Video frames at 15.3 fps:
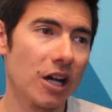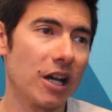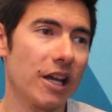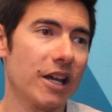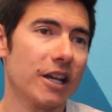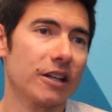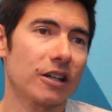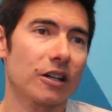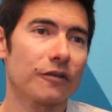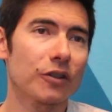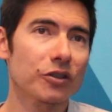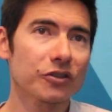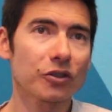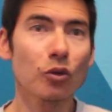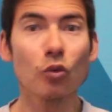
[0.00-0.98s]
And I've
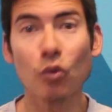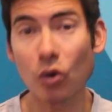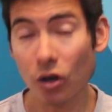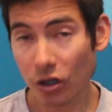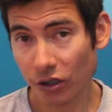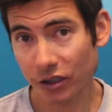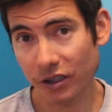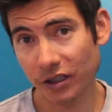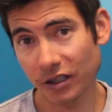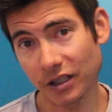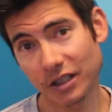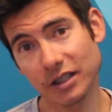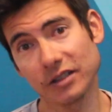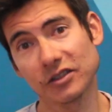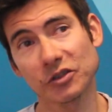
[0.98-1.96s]
also worked
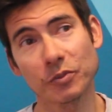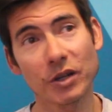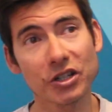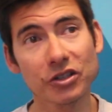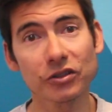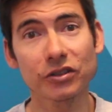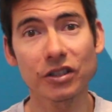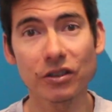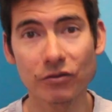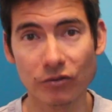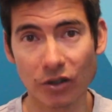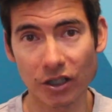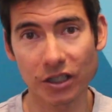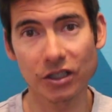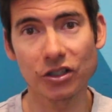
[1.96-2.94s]
in specialty
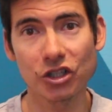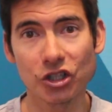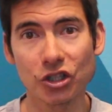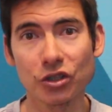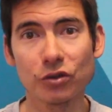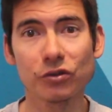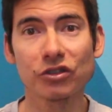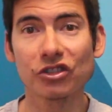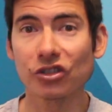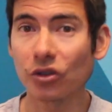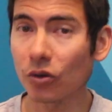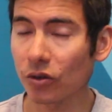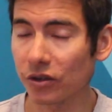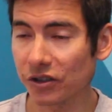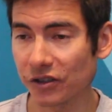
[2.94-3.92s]
running shoe
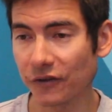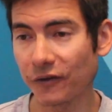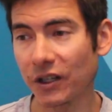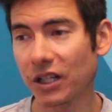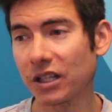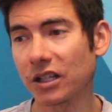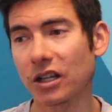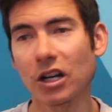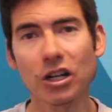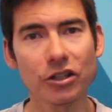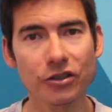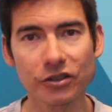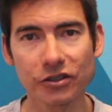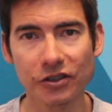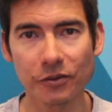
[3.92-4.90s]
stores, fitting
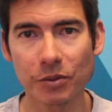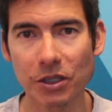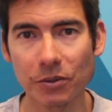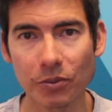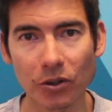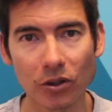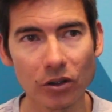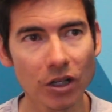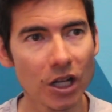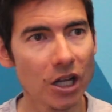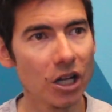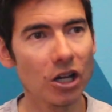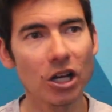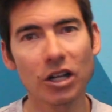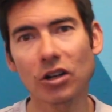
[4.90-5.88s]
hundreds of people
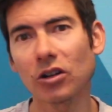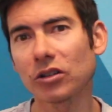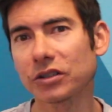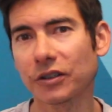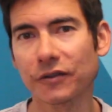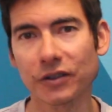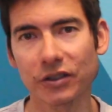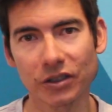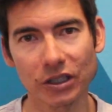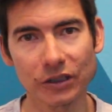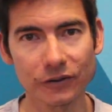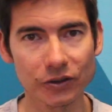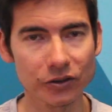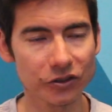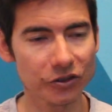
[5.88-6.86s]
at all different
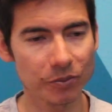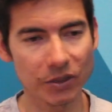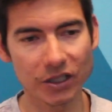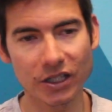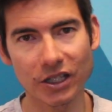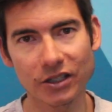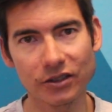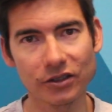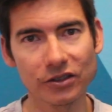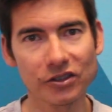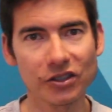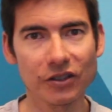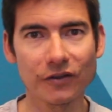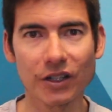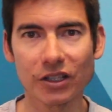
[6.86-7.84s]
levels,
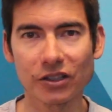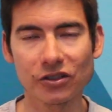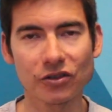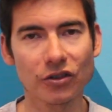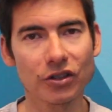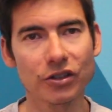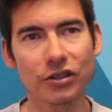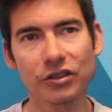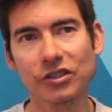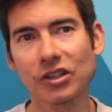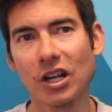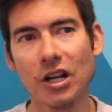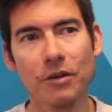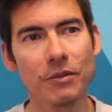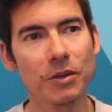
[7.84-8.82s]
beginners, advanced
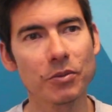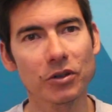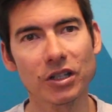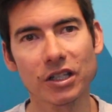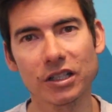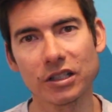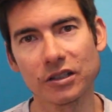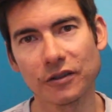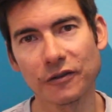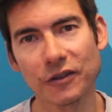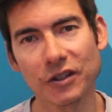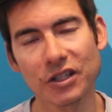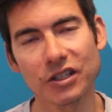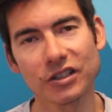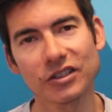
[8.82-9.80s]
runners, people getting into
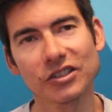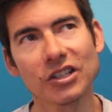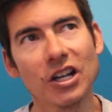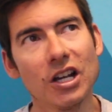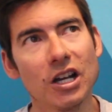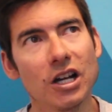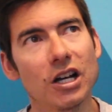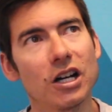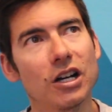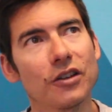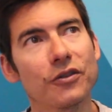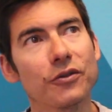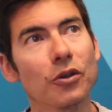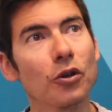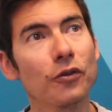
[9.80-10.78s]
fitness
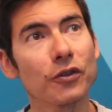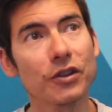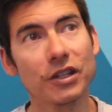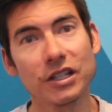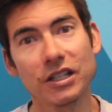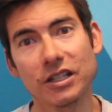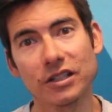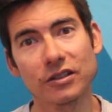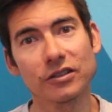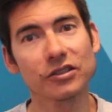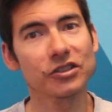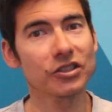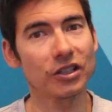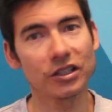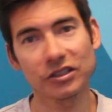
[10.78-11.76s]
uh, over the
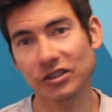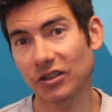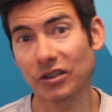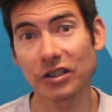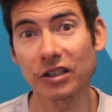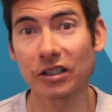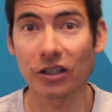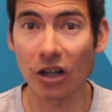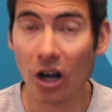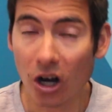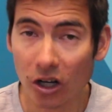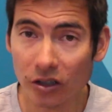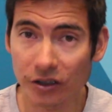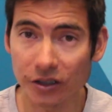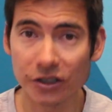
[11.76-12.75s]
years, uh, starting in
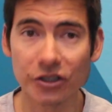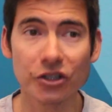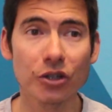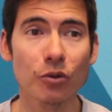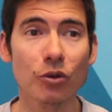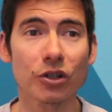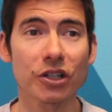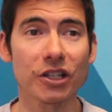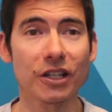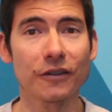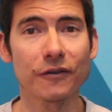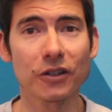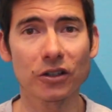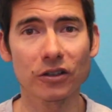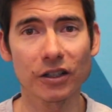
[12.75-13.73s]
college, working
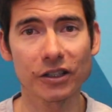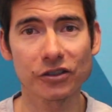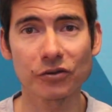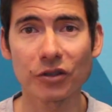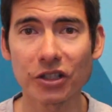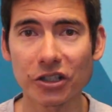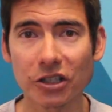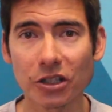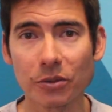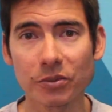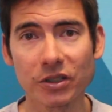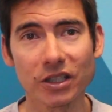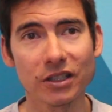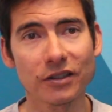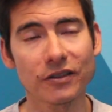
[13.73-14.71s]
at Finger Lakes Running
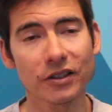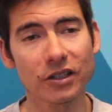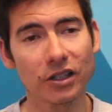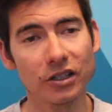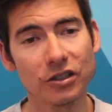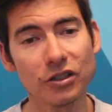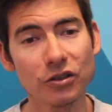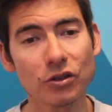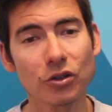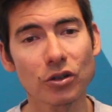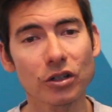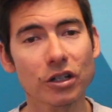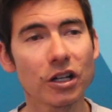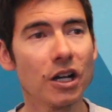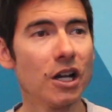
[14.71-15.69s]
Company in Ithaca, New
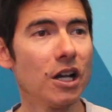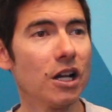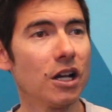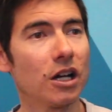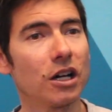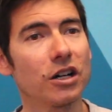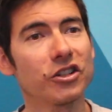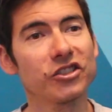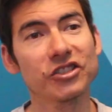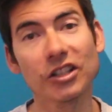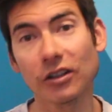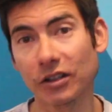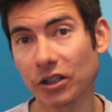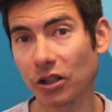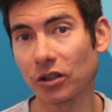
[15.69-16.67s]
York, uh,
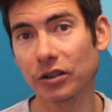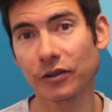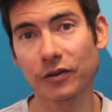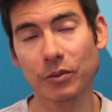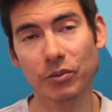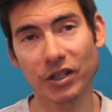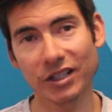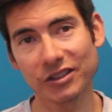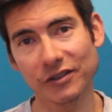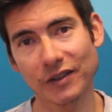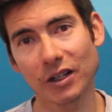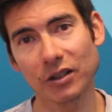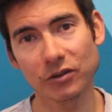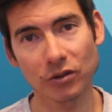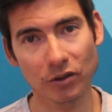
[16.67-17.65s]
selling all different brands of
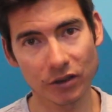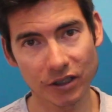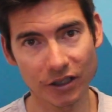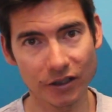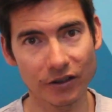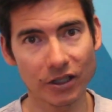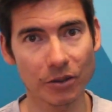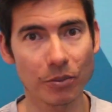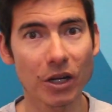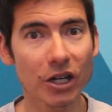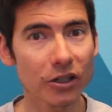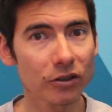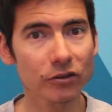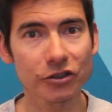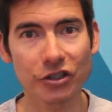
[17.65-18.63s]
outdoor gear and
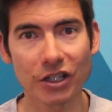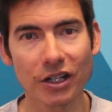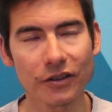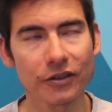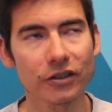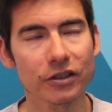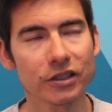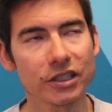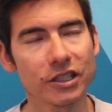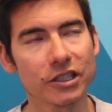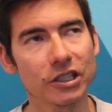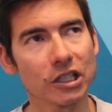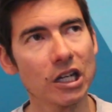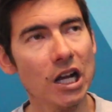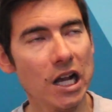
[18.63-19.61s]
apparel, triathlon
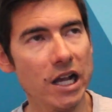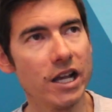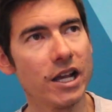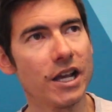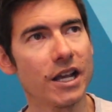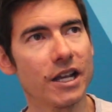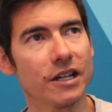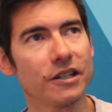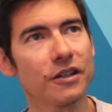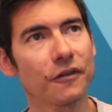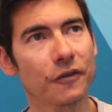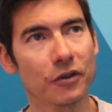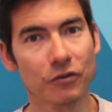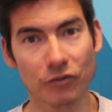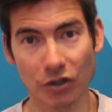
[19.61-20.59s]
gear, and
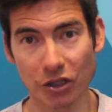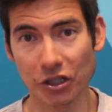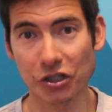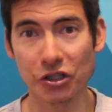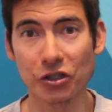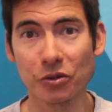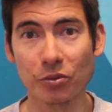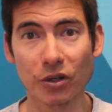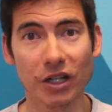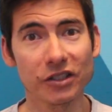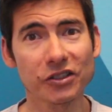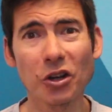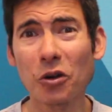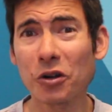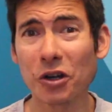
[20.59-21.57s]
different running shoe
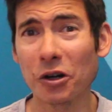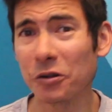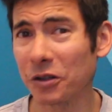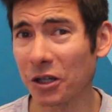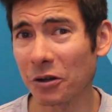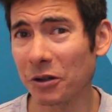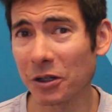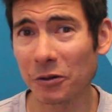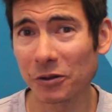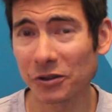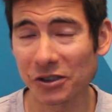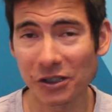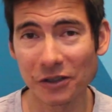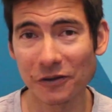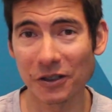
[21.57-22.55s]
brands. Hoka One One
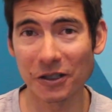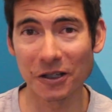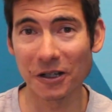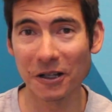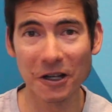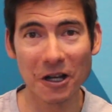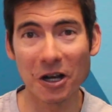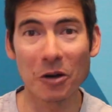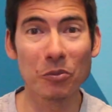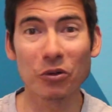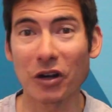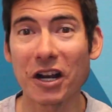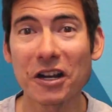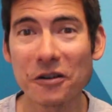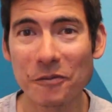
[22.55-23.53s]
wasn't even a, a
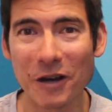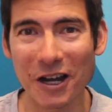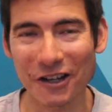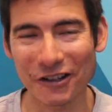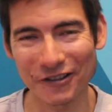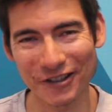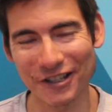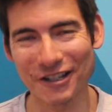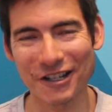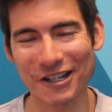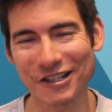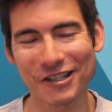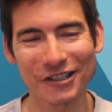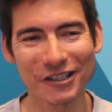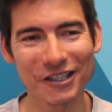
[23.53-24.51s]
brand back then,
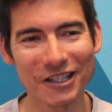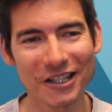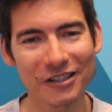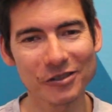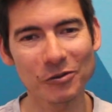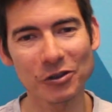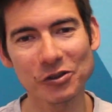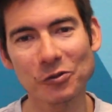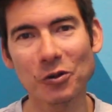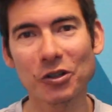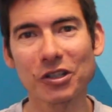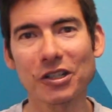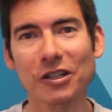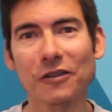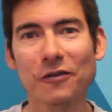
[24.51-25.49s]
actually, as well as
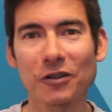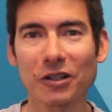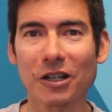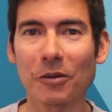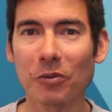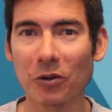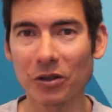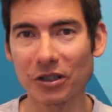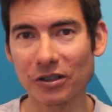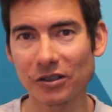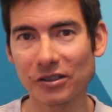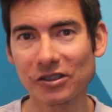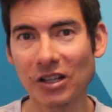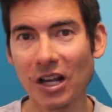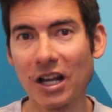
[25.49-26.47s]
working for a couple
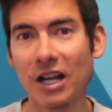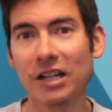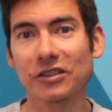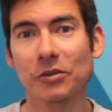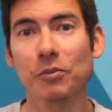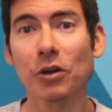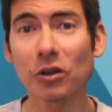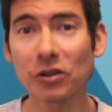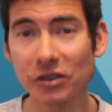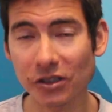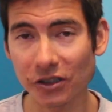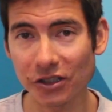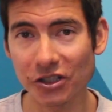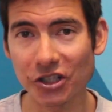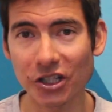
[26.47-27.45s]
years as a
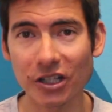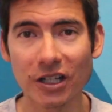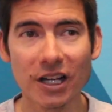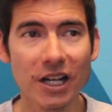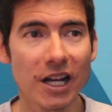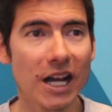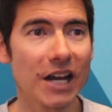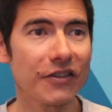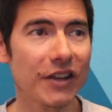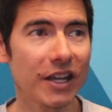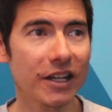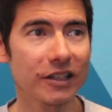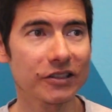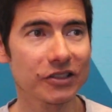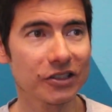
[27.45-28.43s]
post-collegiate at the
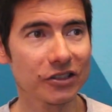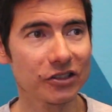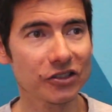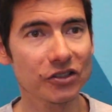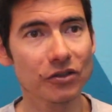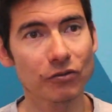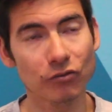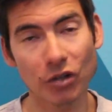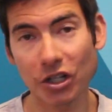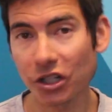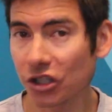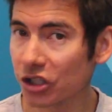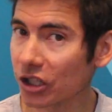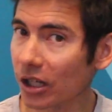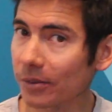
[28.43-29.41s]
Hanson's
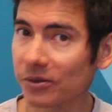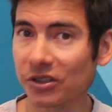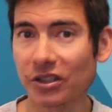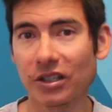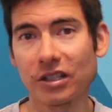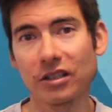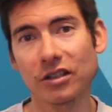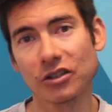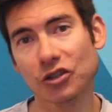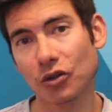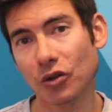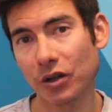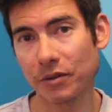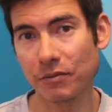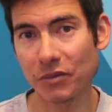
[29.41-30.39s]
running shops in
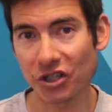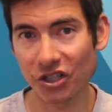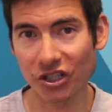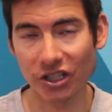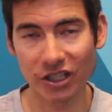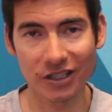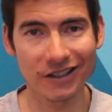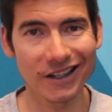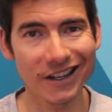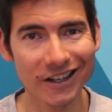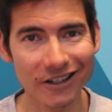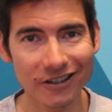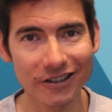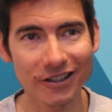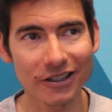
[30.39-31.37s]
Detroit, Michigan
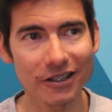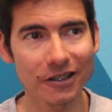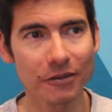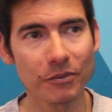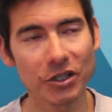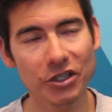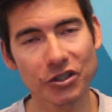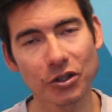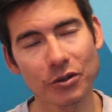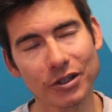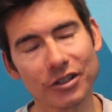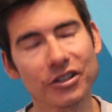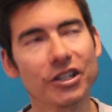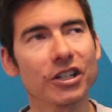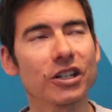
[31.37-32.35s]
area, metro
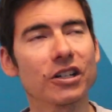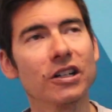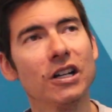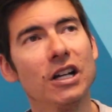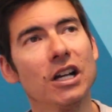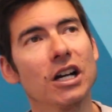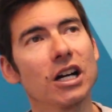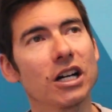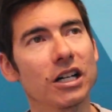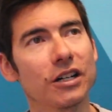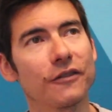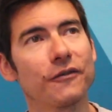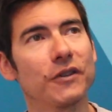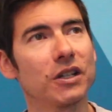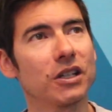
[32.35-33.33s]
area,
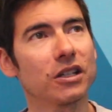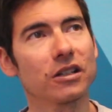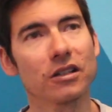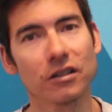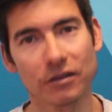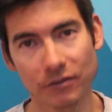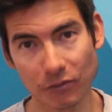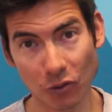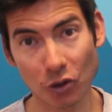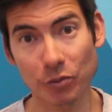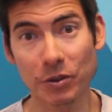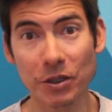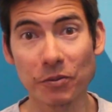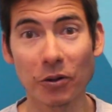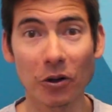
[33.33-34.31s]
uh, fitting more
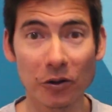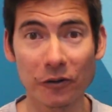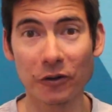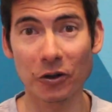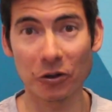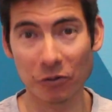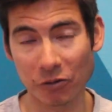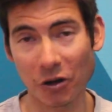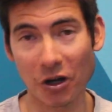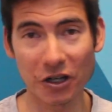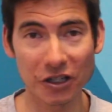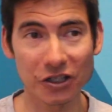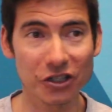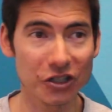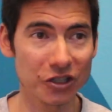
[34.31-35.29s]
people for
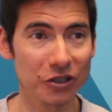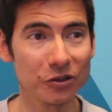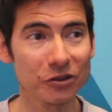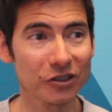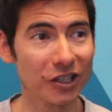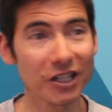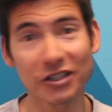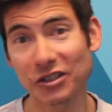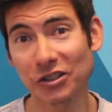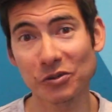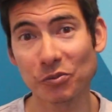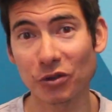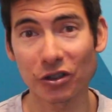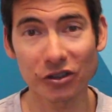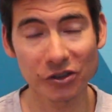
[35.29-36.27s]
running shoes, not
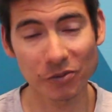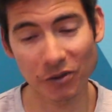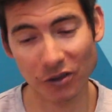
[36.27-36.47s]
just Brooks,